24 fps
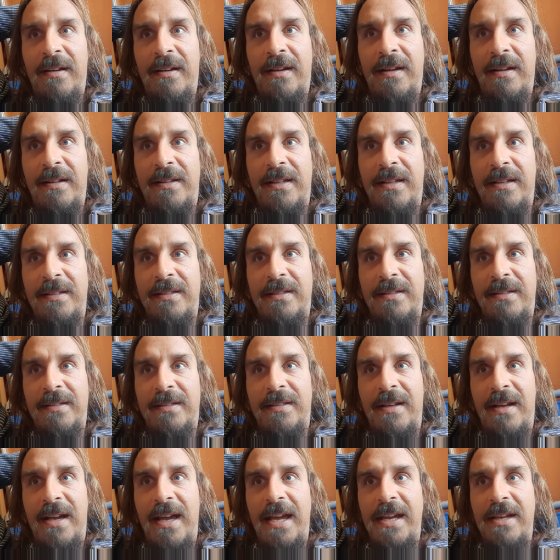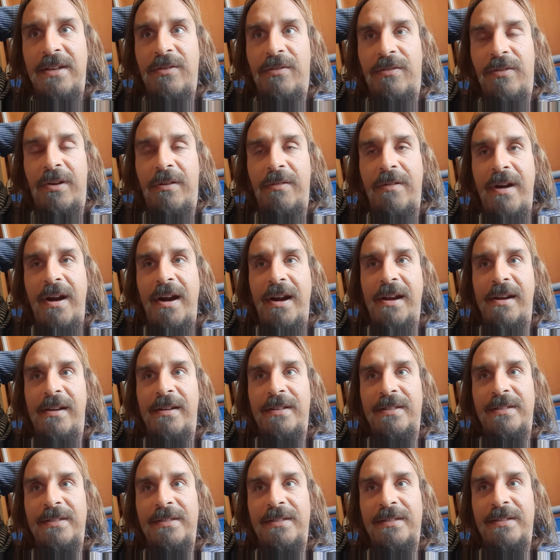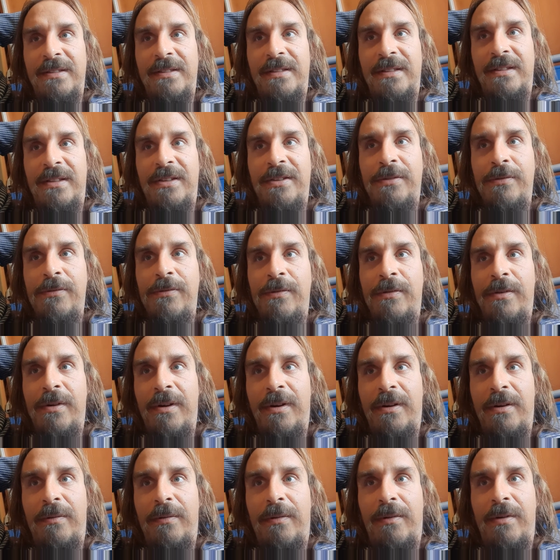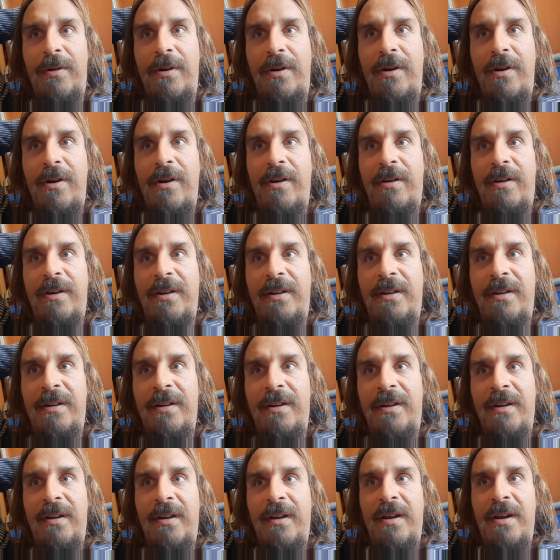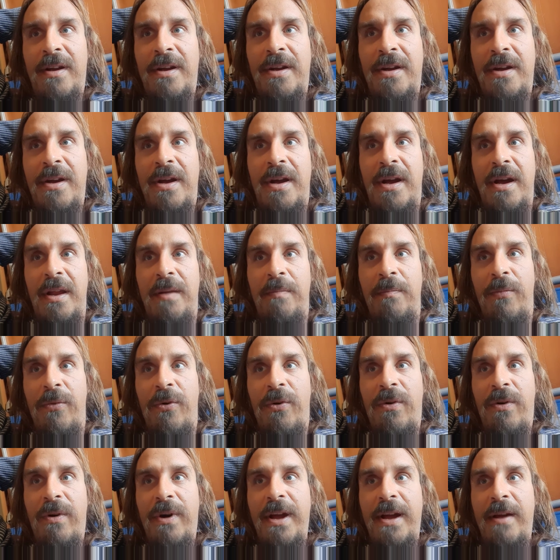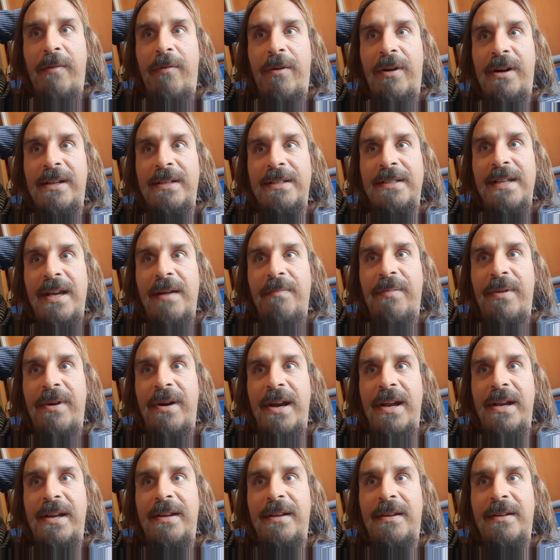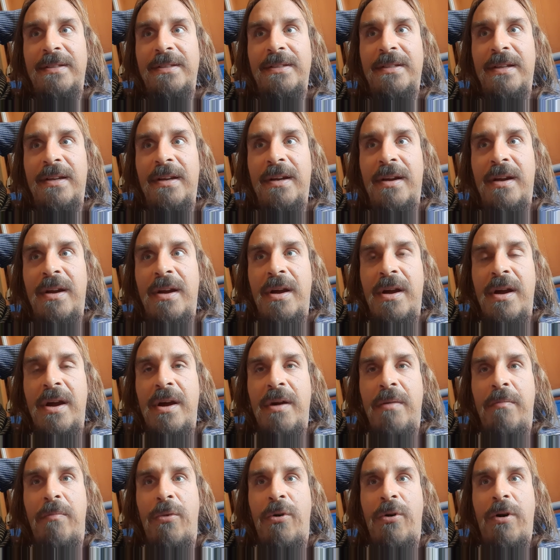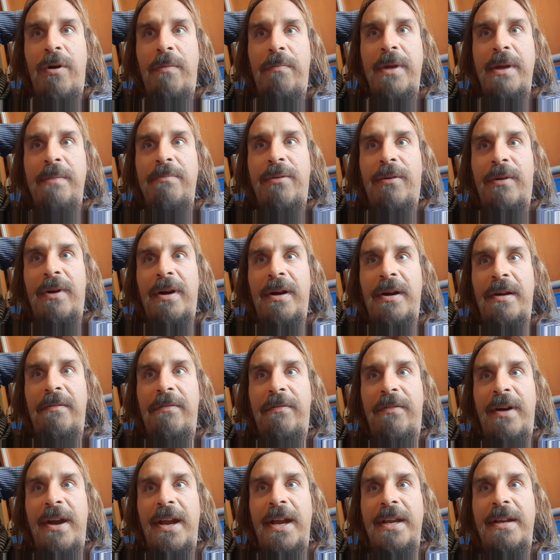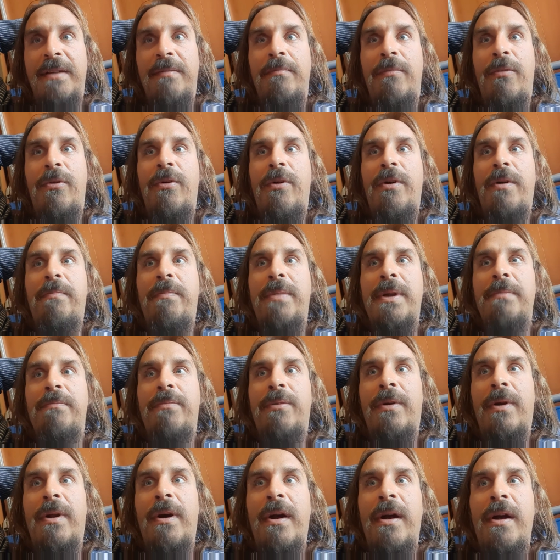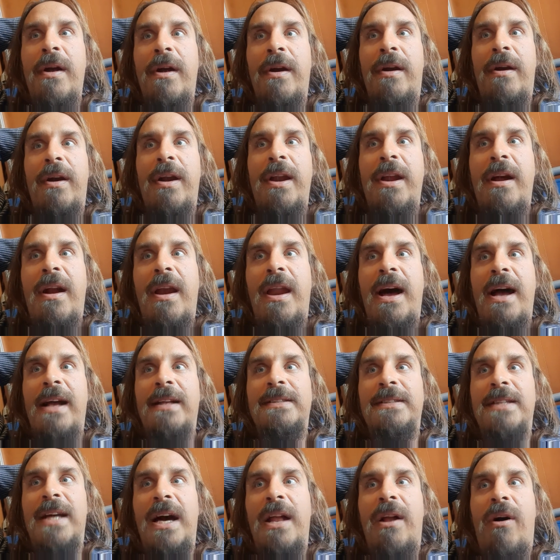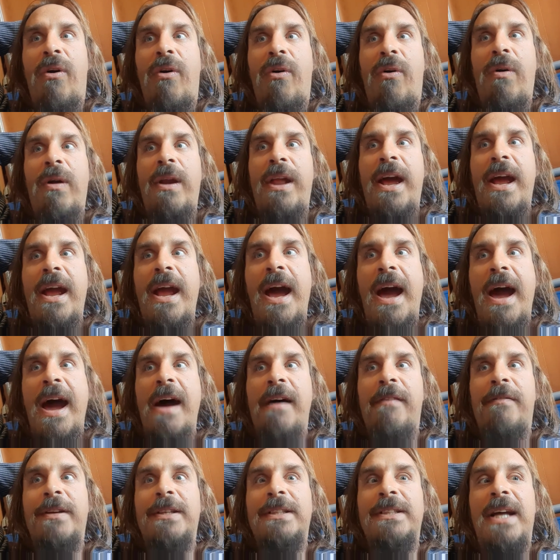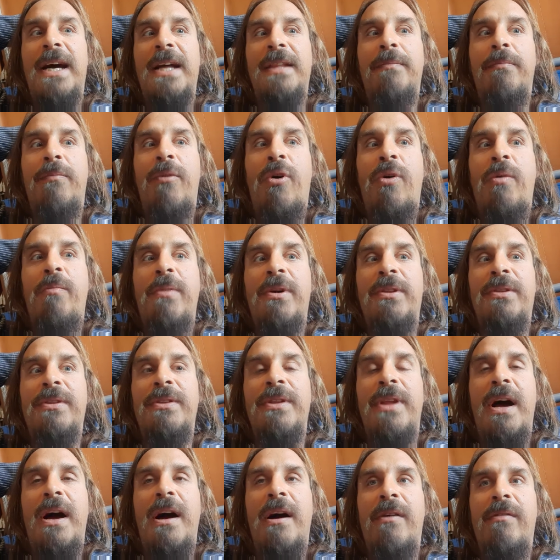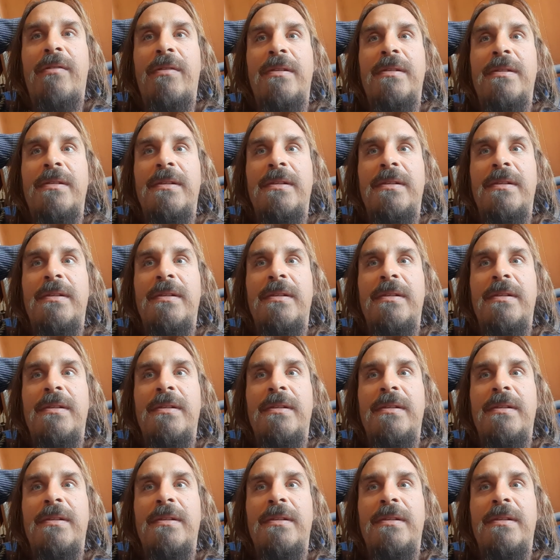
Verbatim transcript: It is the age of Aquarius, the new earth. And more they want to separate us, more people are afraid, more people realize that all they have is that moment now.